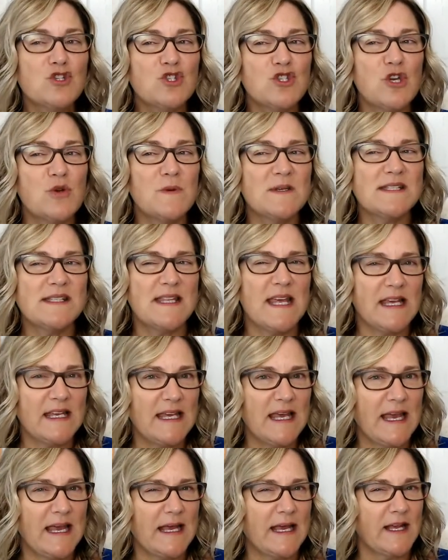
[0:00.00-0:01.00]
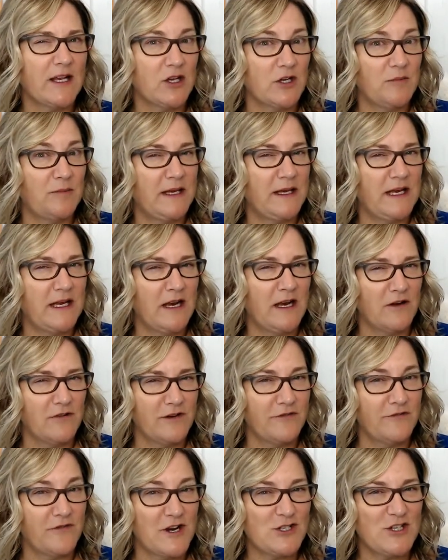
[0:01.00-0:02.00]
She was thinking it could be a
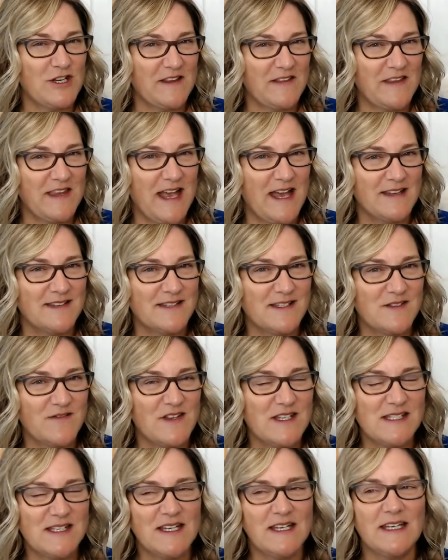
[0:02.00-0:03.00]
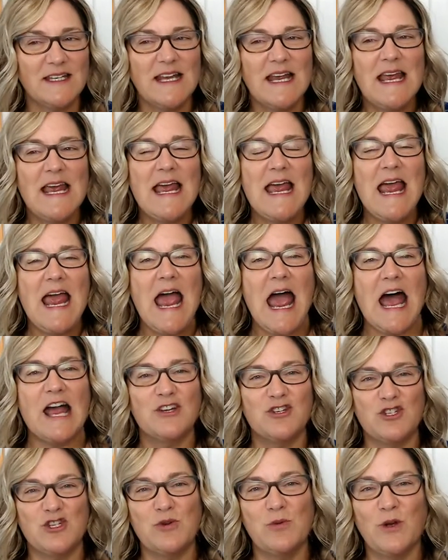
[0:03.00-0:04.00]
refreshing the ends visit,
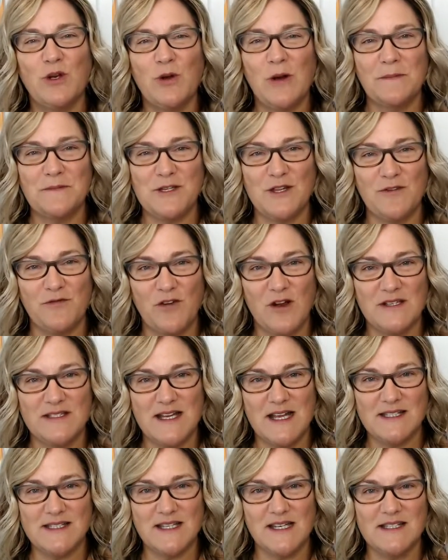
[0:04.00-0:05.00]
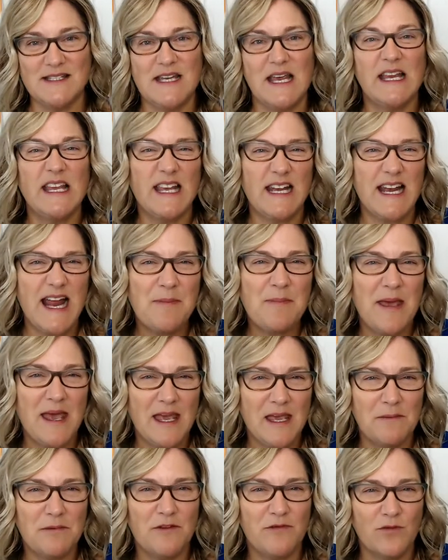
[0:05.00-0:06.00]
And she would go up to the front desk and say, can I
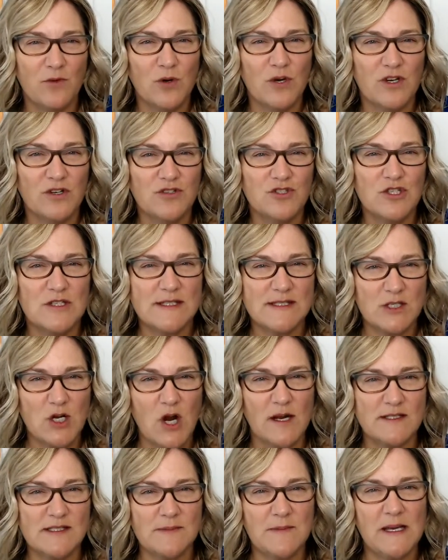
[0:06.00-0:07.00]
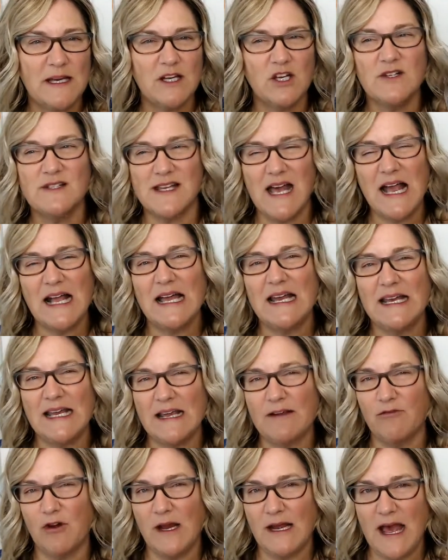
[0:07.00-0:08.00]
pay before she starts me? Because I got to
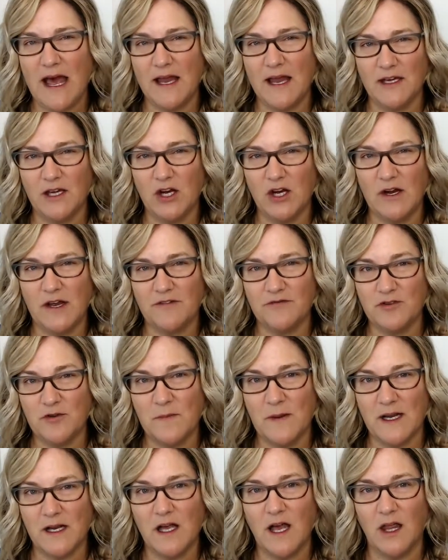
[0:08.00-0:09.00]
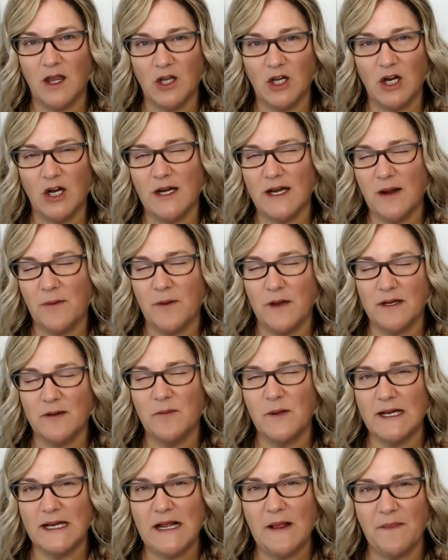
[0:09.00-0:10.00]
get right out of here after my color, and I
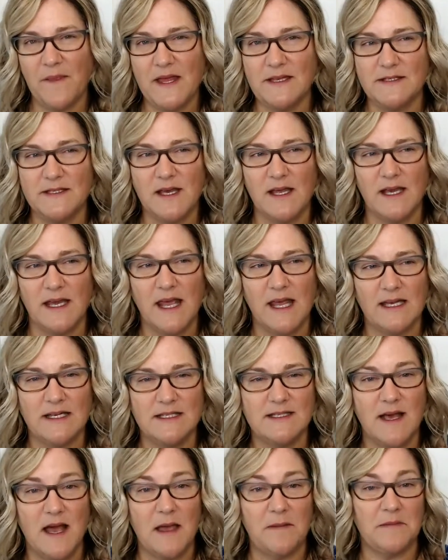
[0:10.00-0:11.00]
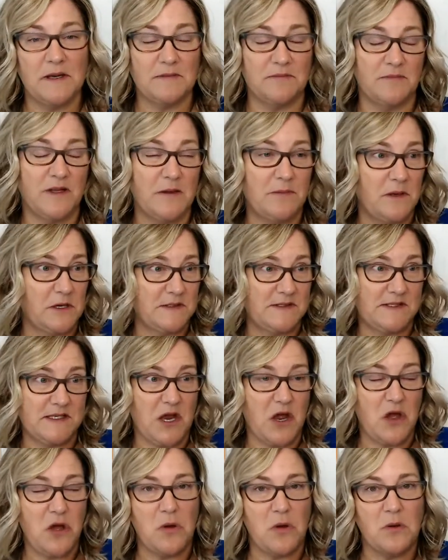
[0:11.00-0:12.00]
want to get that done ahead of time. And they would
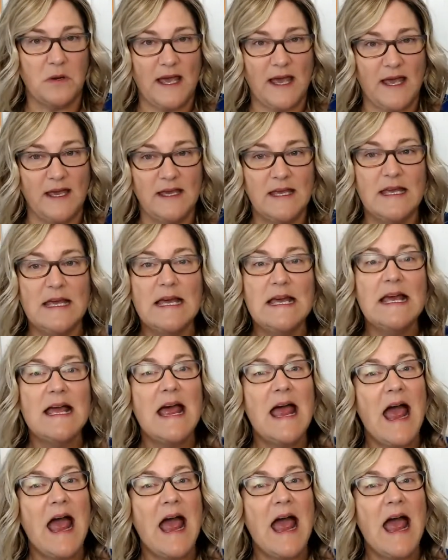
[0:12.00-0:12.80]
say, oh, okay.